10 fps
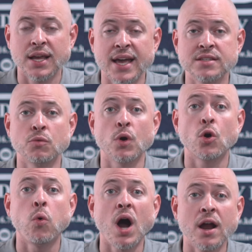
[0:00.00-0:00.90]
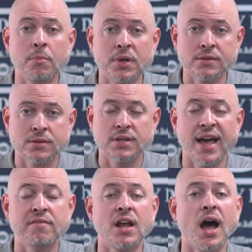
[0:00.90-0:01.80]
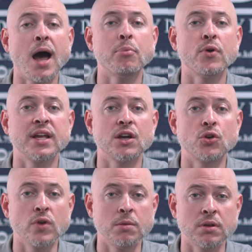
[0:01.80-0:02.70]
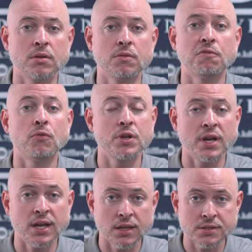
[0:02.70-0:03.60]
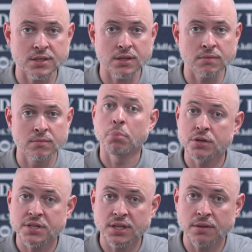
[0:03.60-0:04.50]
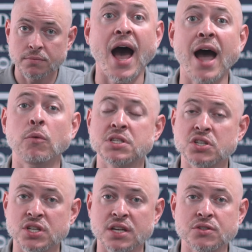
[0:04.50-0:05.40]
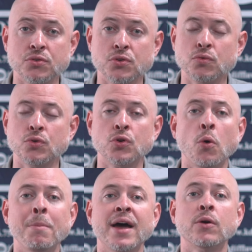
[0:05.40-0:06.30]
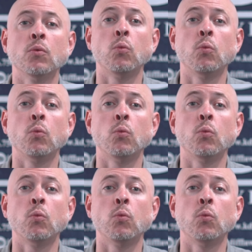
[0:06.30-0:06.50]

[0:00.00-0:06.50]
has a requirement to have an operating agreement for your LLC. Personally, I would suggest you do no matter